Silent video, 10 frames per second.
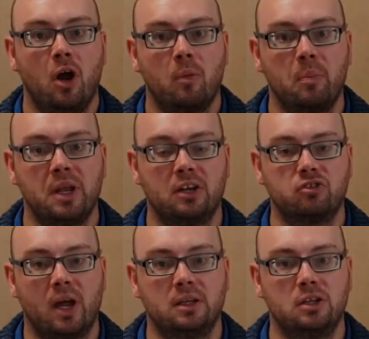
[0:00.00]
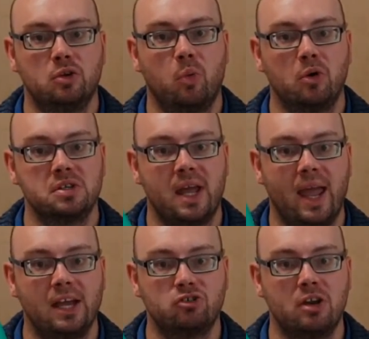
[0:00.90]
were being attracted towards the
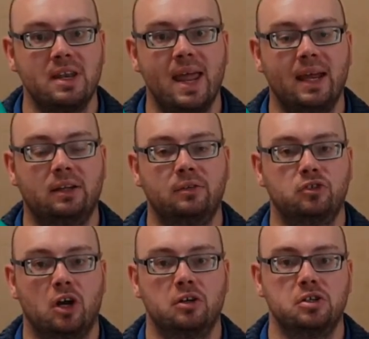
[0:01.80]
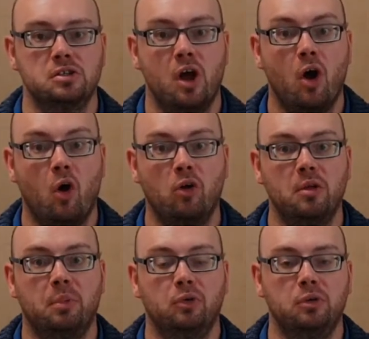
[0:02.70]
extra negative charges on the
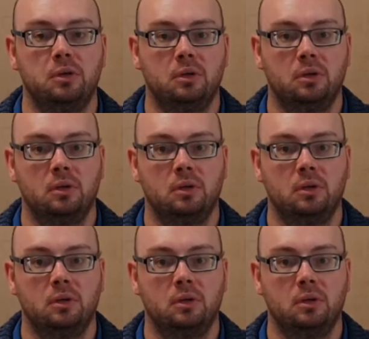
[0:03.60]
balloon.